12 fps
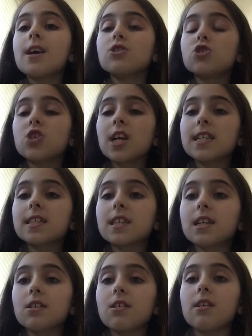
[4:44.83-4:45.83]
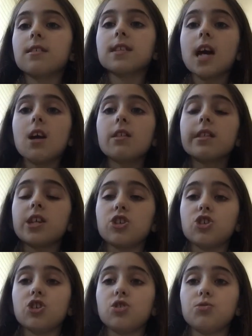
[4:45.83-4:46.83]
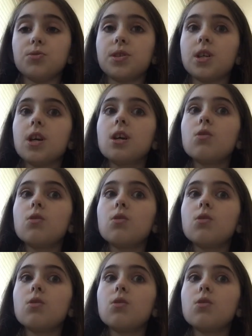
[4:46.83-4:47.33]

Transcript: and stress can cause health issues,